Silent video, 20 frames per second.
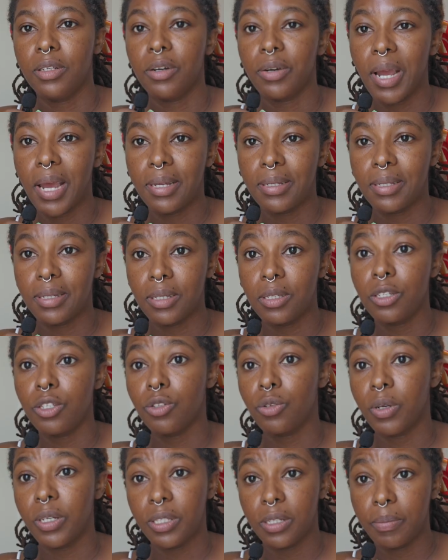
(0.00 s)
Now, guys, this
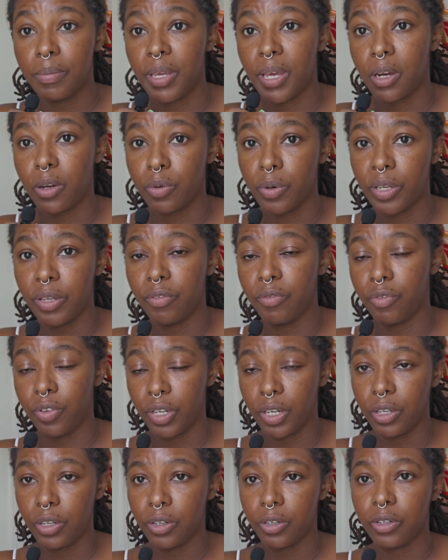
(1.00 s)
is going to be a quick
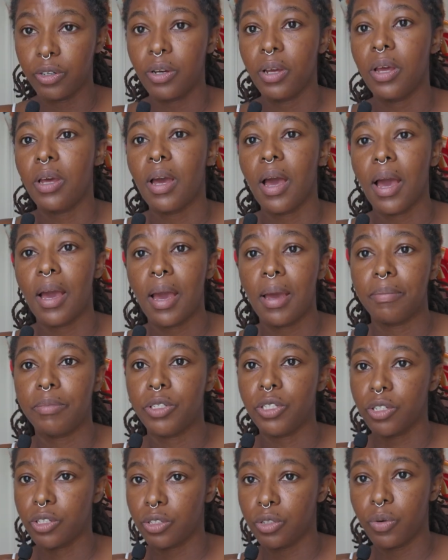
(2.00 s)
video. I'm
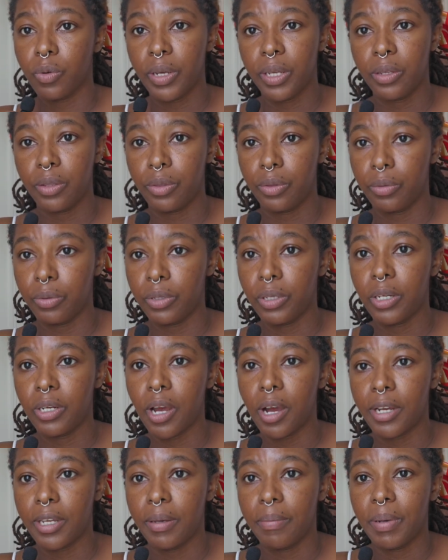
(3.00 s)
just going through the
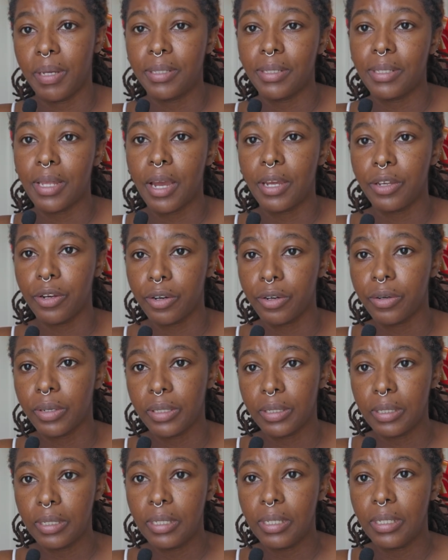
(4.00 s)
documents that you're
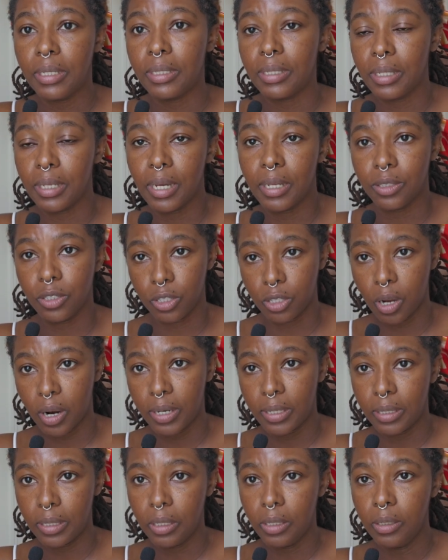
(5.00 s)
going to need to get
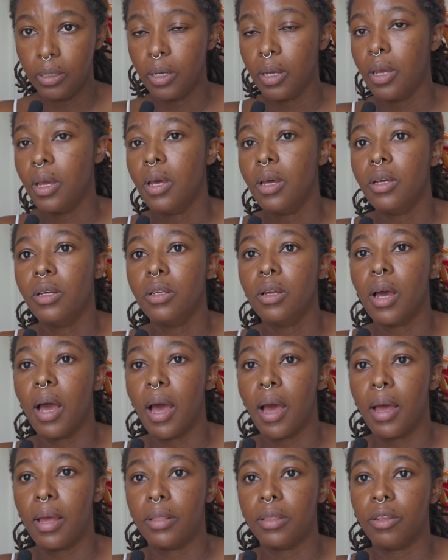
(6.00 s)
started.
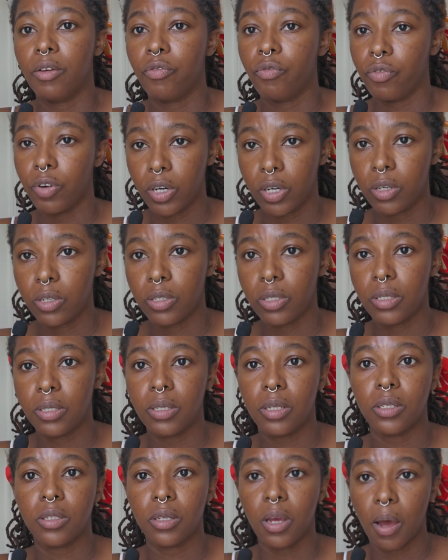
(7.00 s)
And the
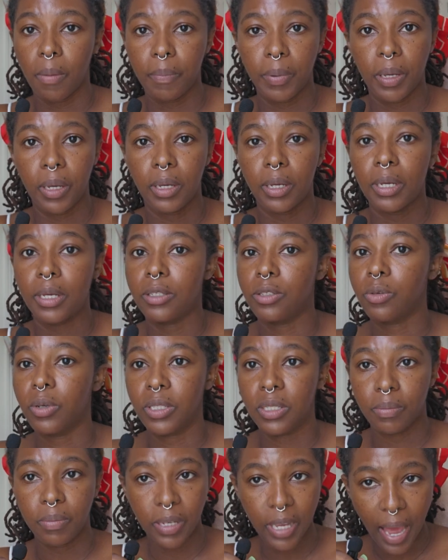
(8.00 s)
first topic is
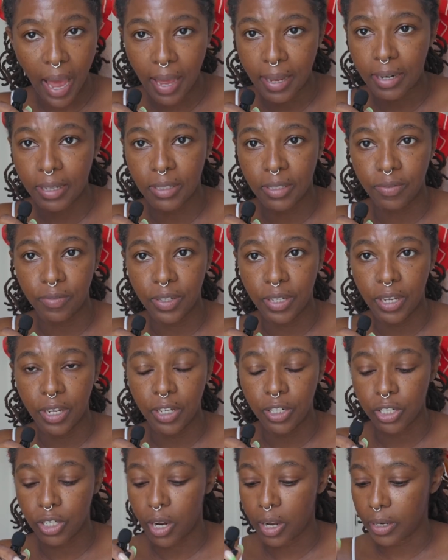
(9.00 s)
going to be
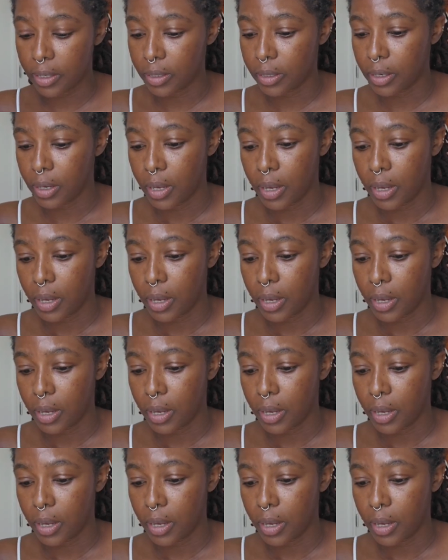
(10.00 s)
identification.